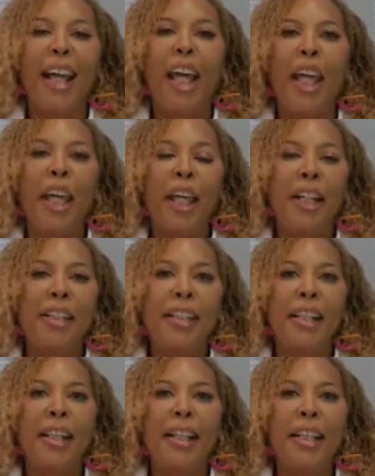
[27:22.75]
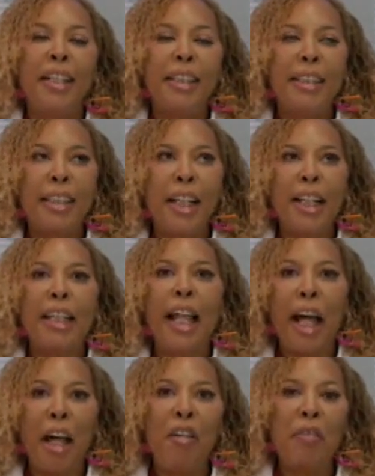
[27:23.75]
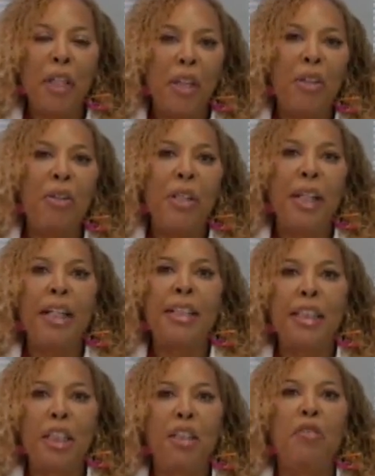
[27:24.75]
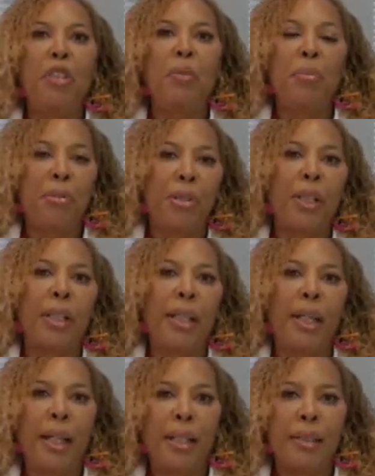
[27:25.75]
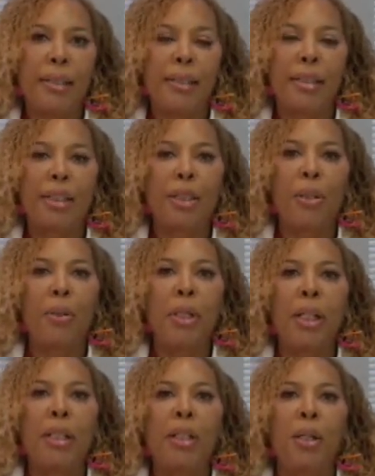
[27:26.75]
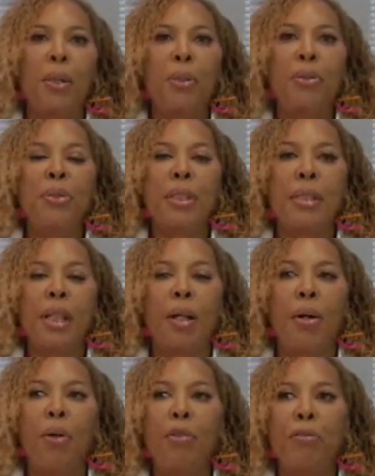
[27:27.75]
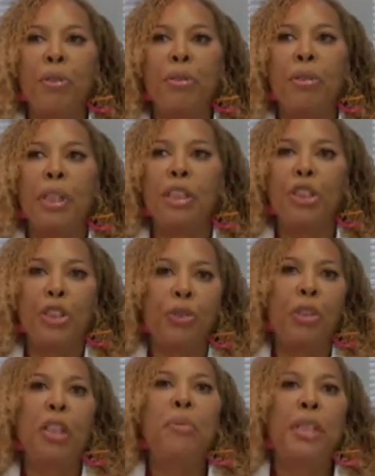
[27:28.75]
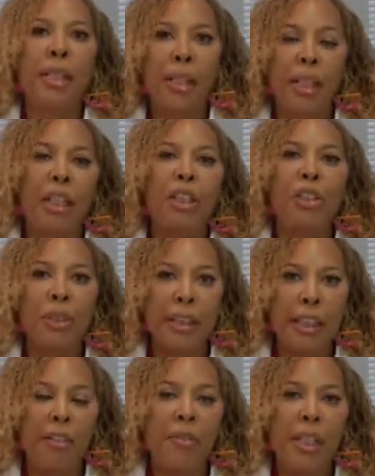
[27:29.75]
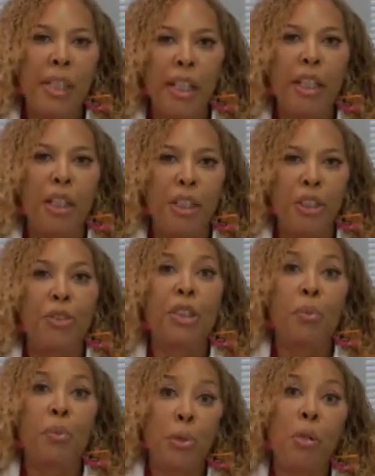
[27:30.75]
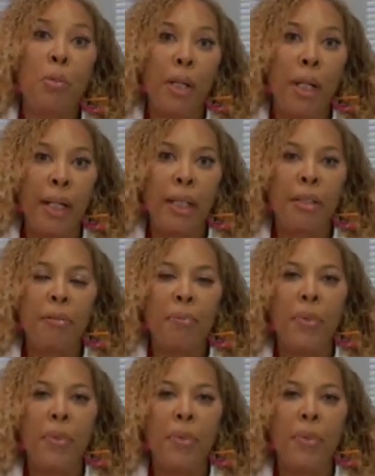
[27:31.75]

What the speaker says: And it's a live internet TV broadcast. So it goes over, it streams in 178 countries worldwide.